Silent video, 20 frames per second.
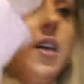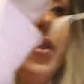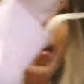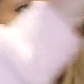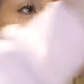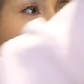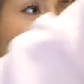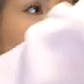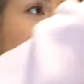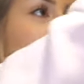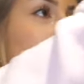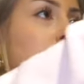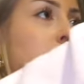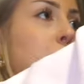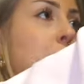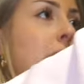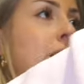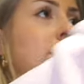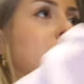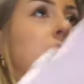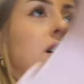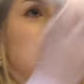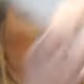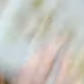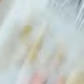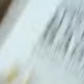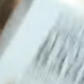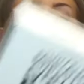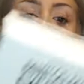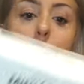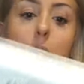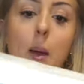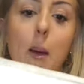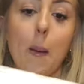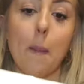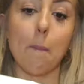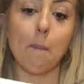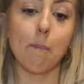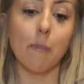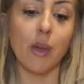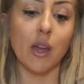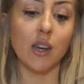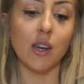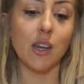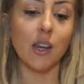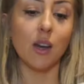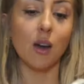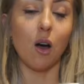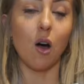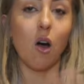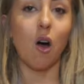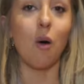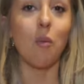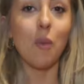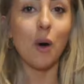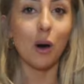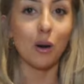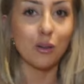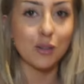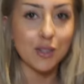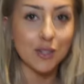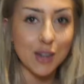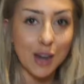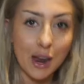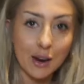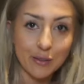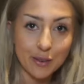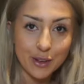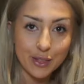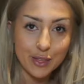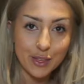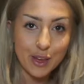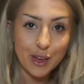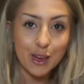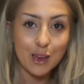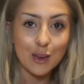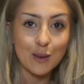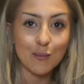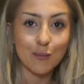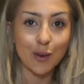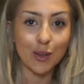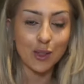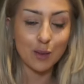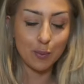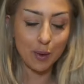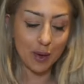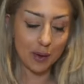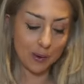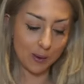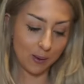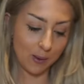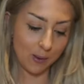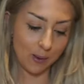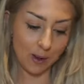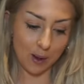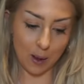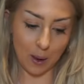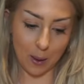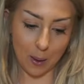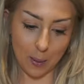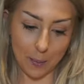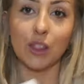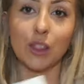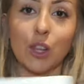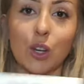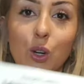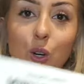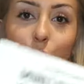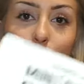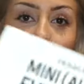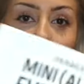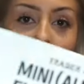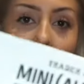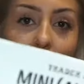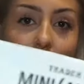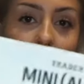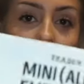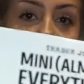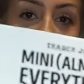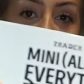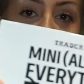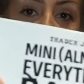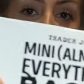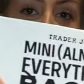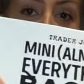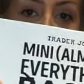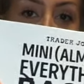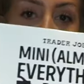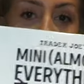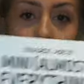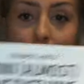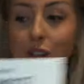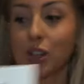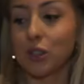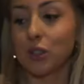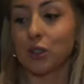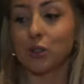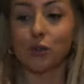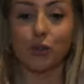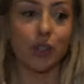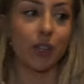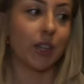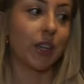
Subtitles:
then I also picked up mini almost everything but the bagel. Little crackers, I don't know, they just looked really